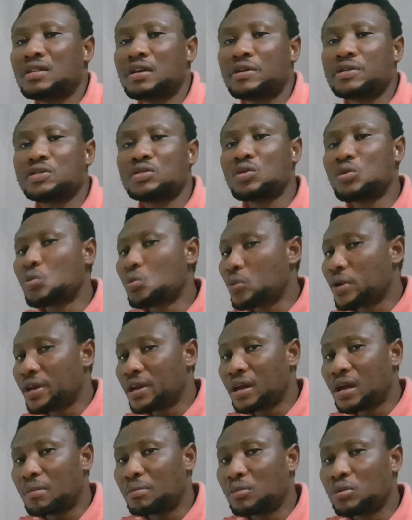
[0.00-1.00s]
There's no
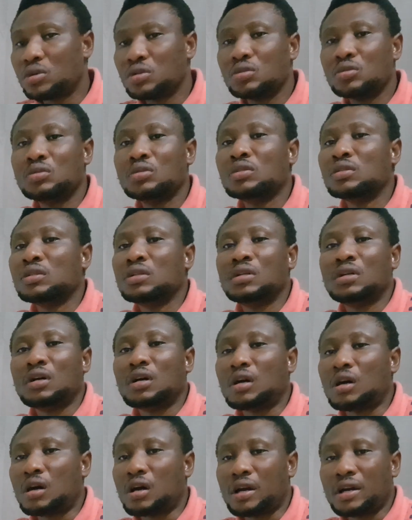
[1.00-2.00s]
way I'm going
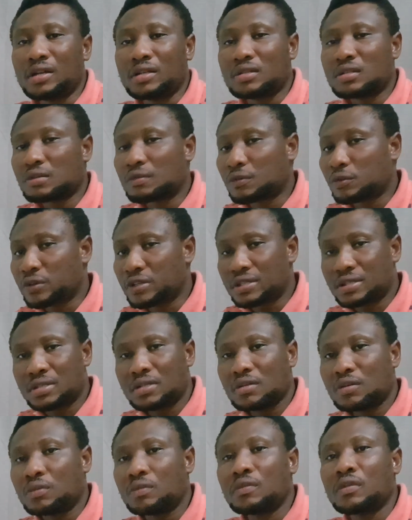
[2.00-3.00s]
to enter for a
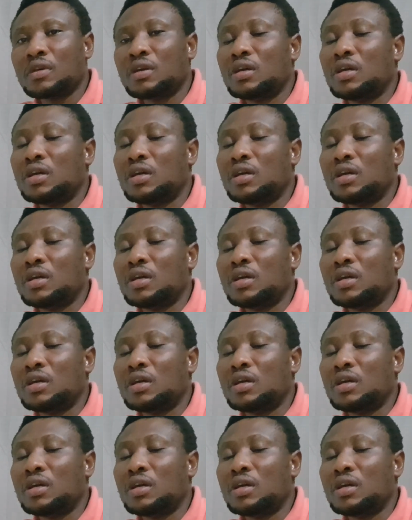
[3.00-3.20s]
sell.